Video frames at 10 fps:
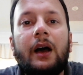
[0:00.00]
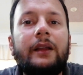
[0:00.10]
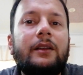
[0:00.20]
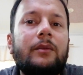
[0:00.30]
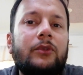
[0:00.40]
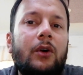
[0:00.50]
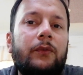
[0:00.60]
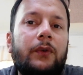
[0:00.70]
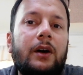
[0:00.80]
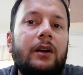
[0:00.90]
In terms
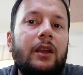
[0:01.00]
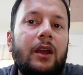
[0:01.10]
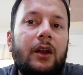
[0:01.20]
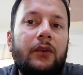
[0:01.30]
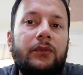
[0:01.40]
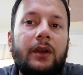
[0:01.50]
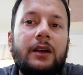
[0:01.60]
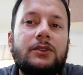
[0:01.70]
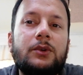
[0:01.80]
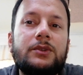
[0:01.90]
of her gifts,
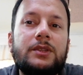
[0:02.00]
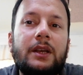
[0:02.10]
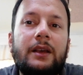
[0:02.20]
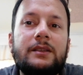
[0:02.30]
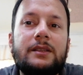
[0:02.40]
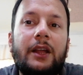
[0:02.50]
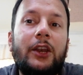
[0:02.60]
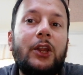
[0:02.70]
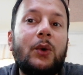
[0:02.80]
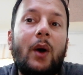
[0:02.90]
a source says,
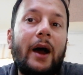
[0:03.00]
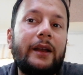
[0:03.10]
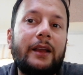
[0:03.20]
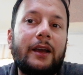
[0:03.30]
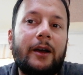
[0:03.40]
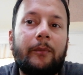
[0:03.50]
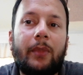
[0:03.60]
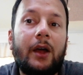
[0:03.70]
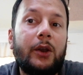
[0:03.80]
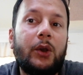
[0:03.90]
"New idea.
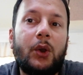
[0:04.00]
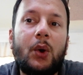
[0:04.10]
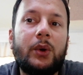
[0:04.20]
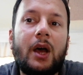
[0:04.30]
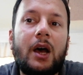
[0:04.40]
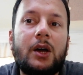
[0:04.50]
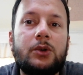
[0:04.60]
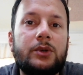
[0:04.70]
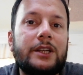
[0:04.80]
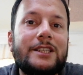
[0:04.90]
No
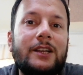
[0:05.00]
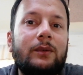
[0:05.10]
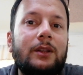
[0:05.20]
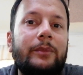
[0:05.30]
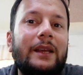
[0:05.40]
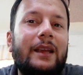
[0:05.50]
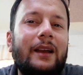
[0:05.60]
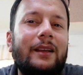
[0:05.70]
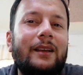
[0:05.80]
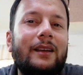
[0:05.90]
doubt she will be
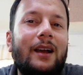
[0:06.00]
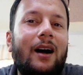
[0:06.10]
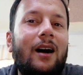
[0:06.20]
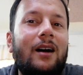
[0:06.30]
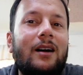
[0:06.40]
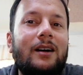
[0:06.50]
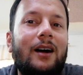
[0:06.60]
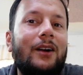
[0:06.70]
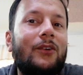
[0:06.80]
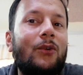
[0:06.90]
getting a
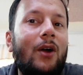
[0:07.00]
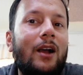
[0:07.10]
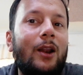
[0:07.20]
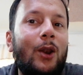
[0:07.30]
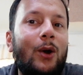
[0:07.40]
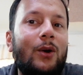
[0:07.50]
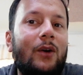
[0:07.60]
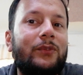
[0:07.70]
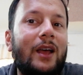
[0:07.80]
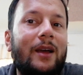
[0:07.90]
truckload
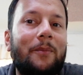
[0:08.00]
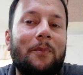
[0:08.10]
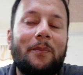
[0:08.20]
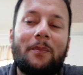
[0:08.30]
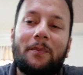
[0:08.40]
of them."